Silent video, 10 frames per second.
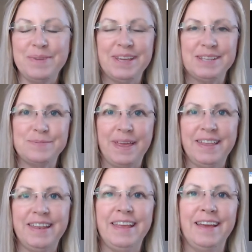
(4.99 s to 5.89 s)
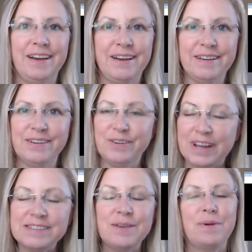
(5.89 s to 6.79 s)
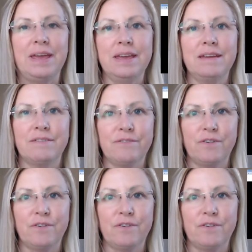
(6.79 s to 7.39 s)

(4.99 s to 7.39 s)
It's been a crazy week